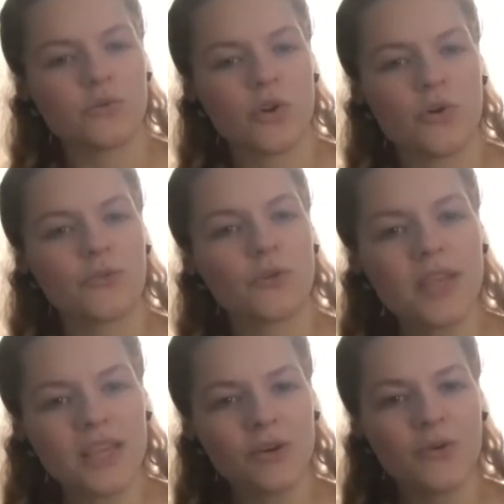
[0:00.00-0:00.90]
So for
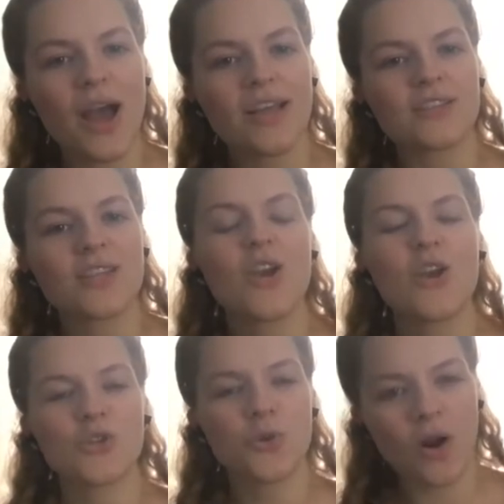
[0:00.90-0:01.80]
me, who has
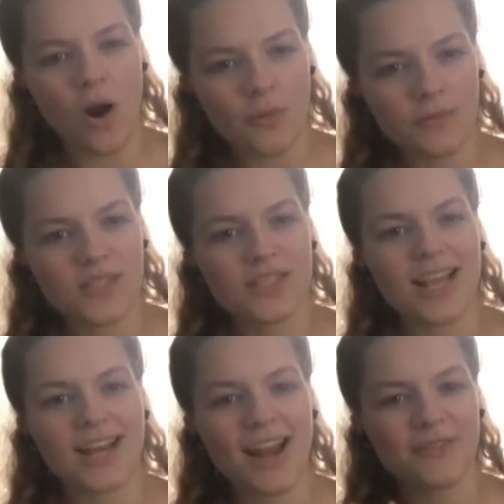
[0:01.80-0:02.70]
short arms
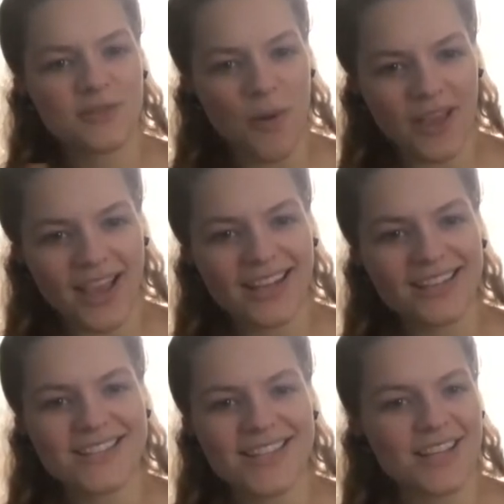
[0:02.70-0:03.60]
and kind of small
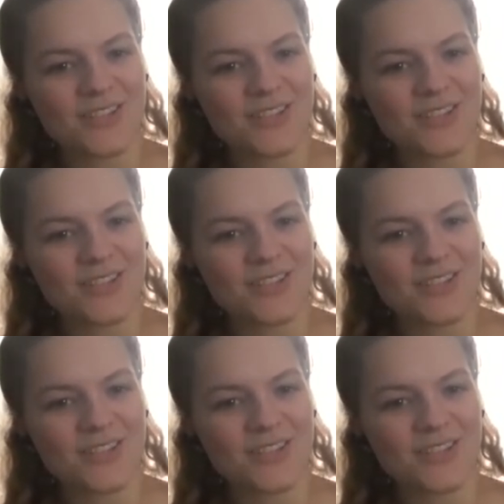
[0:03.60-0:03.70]
hands,